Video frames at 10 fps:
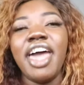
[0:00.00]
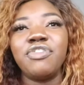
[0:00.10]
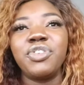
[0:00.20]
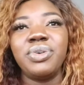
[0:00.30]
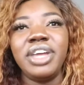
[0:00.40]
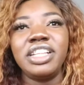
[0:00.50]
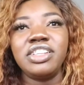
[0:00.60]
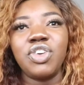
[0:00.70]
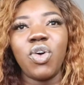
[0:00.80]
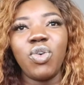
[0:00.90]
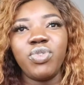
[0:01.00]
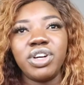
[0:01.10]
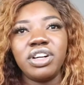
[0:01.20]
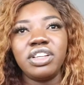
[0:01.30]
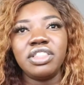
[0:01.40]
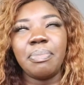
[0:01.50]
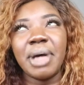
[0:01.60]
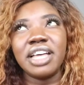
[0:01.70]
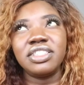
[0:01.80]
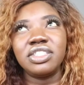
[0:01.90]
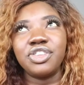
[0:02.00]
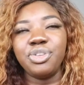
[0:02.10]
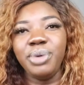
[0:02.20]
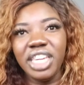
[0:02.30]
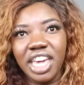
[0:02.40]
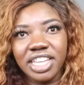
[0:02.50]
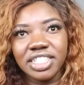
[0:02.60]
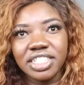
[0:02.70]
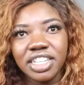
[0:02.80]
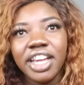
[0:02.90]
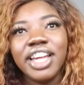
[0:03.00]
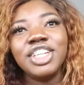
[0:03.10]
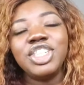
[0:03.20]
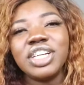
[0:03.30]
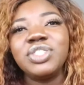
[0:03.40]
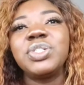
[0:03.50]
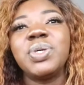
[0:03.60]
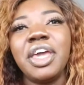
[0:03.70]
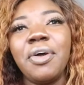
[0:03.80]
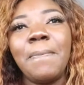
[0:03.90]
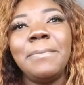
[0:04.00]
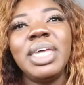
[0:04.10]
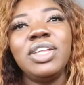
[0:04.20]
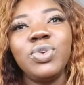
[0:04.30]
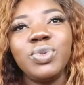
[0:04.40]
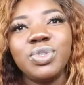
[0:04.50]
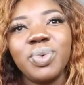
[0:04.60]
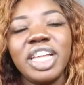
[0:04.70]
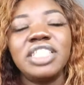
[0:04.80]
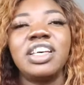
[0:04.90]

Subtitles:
have created over the past 3 years just to help me lose weight.